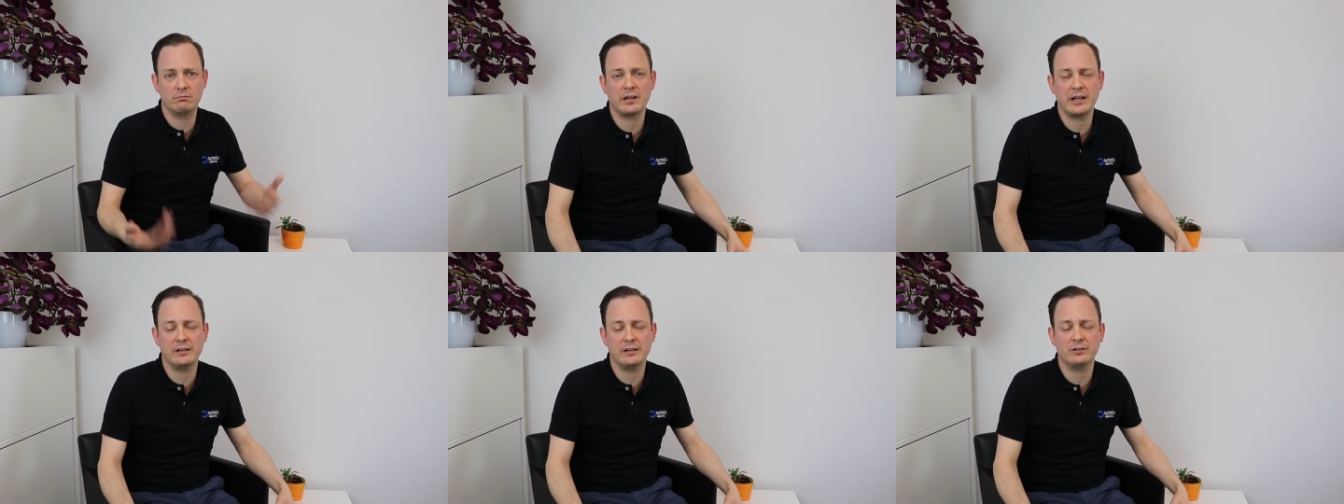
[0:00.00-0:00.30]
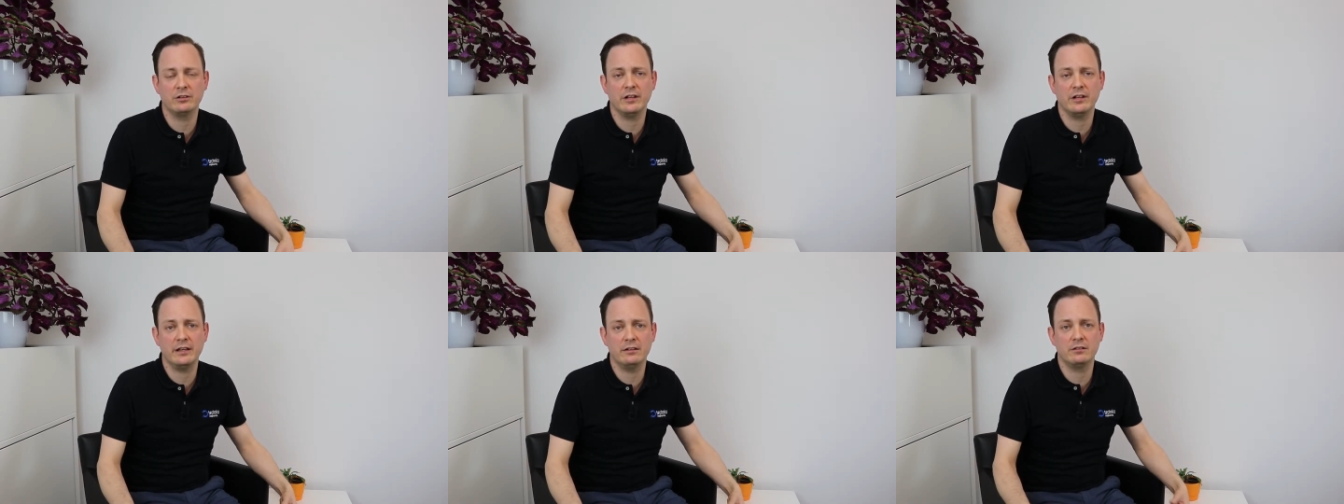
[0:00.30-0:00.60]

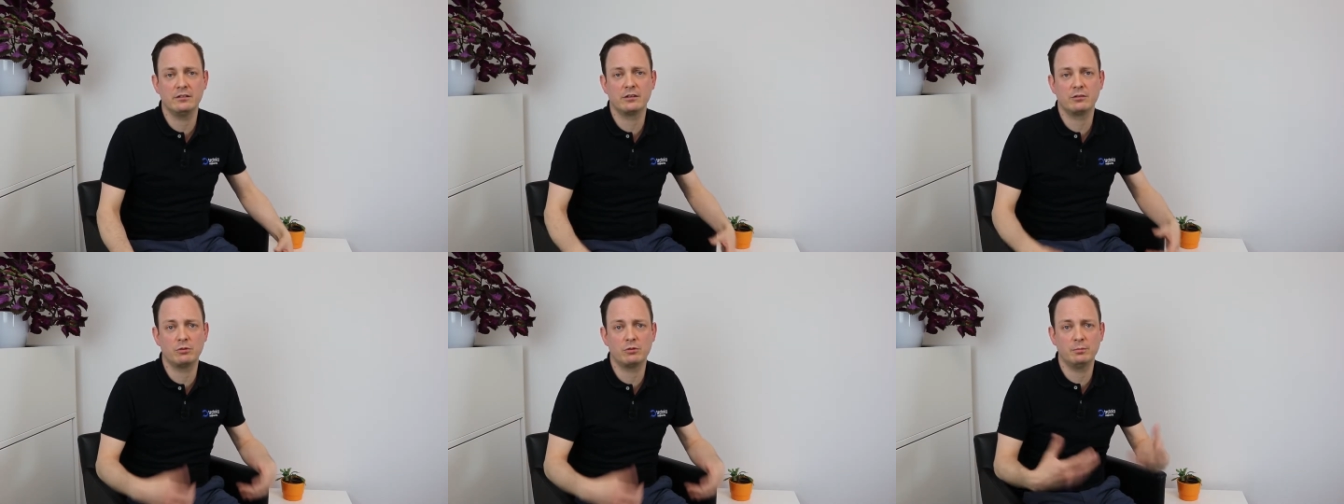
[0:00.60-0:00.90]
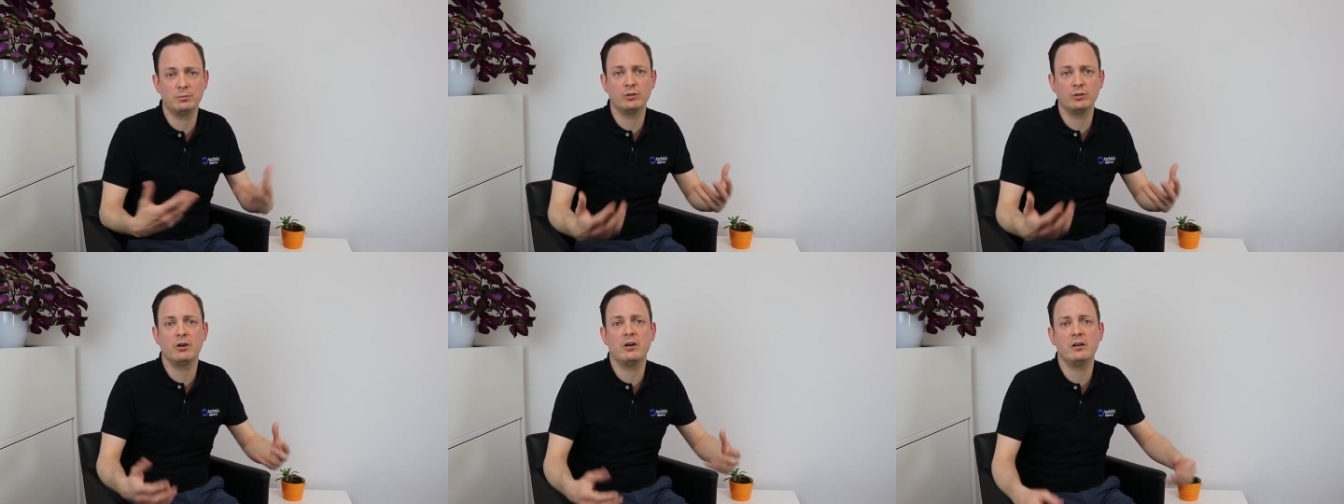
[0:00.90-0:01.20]
calculate the
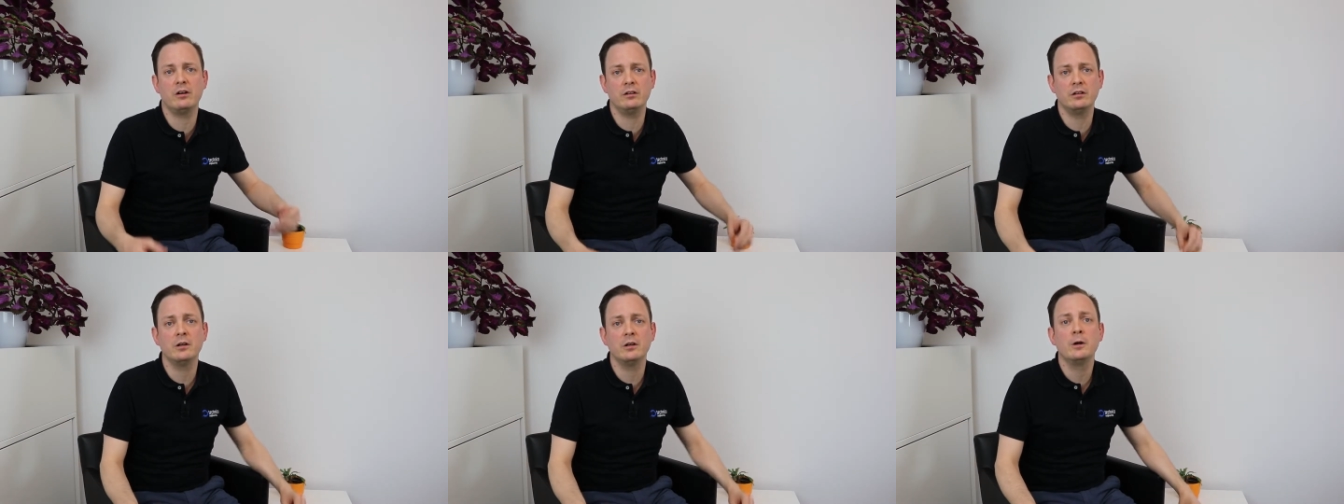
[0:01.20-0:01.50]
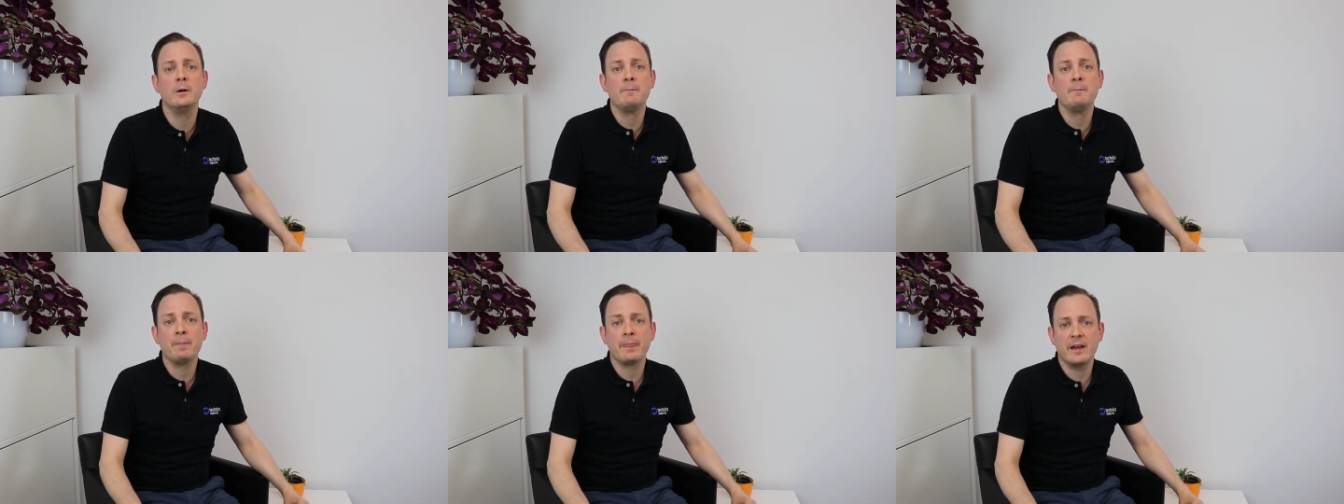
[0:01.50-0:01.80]
crypto on,
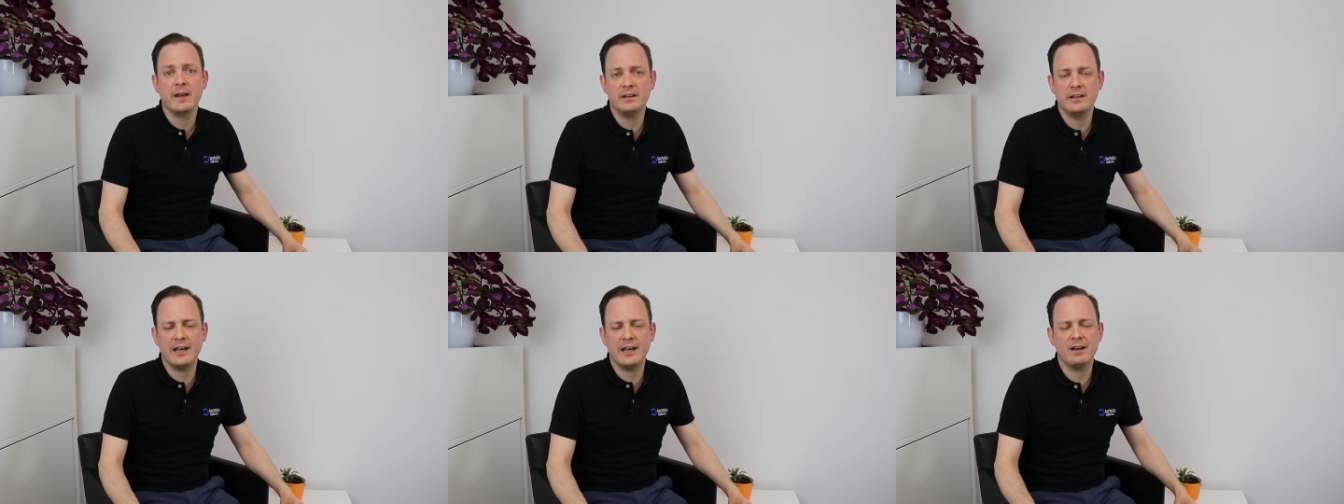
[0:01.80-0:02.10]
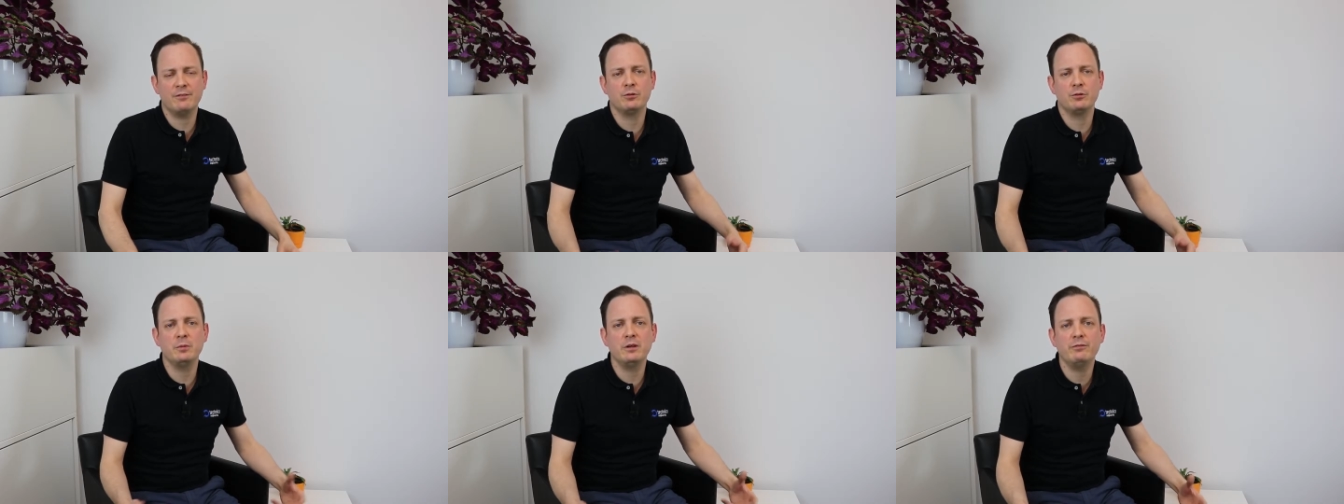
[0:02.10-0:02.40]
and they
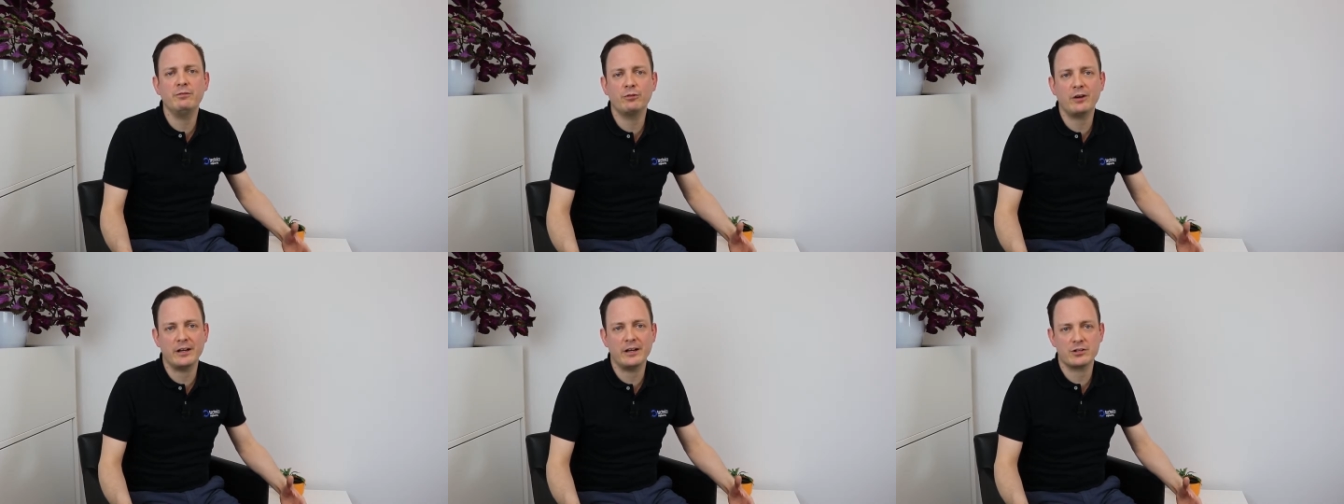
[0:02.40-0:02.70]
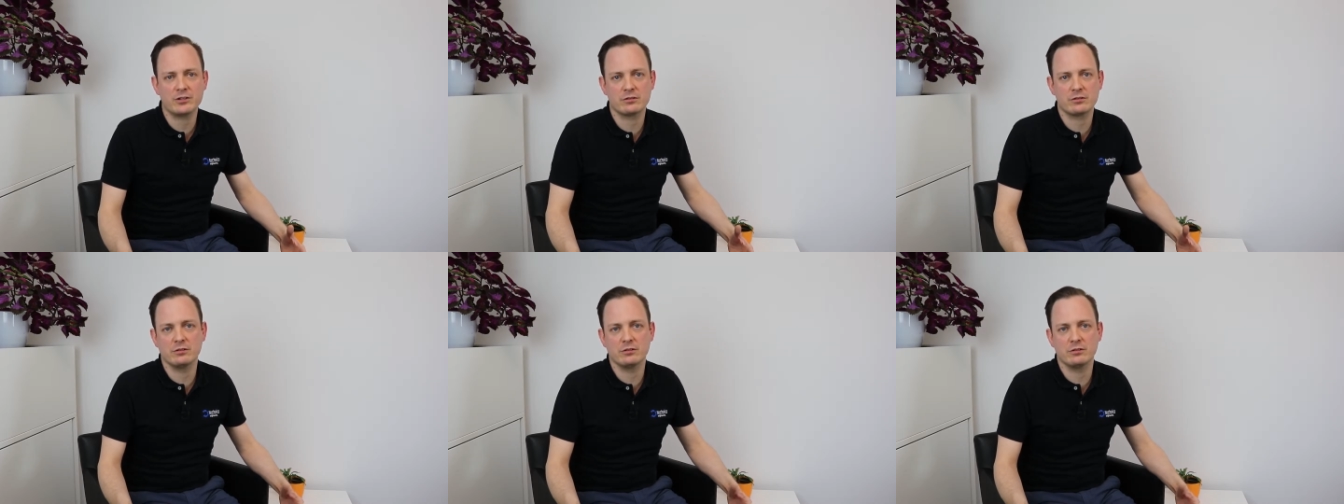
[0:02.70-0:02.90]
have to be fresh.